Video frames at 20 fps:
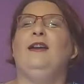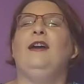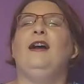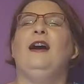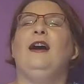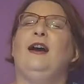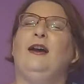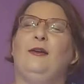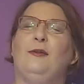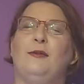
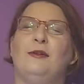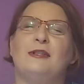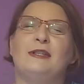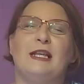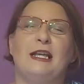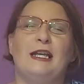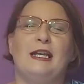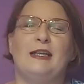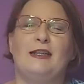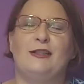I was
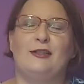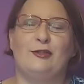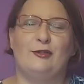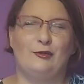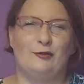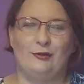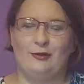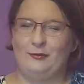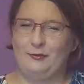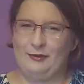
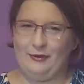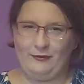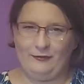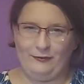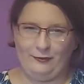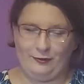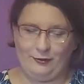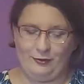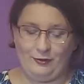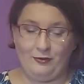extremely
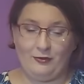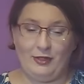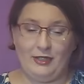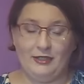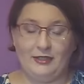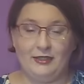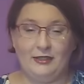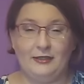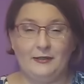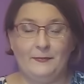
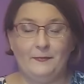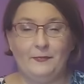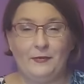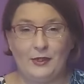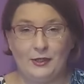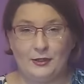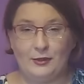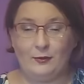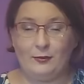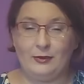frustrated.
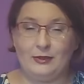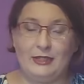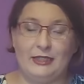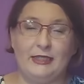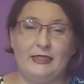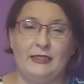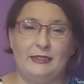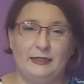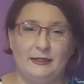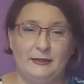So what I
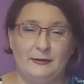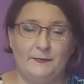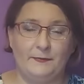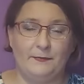did,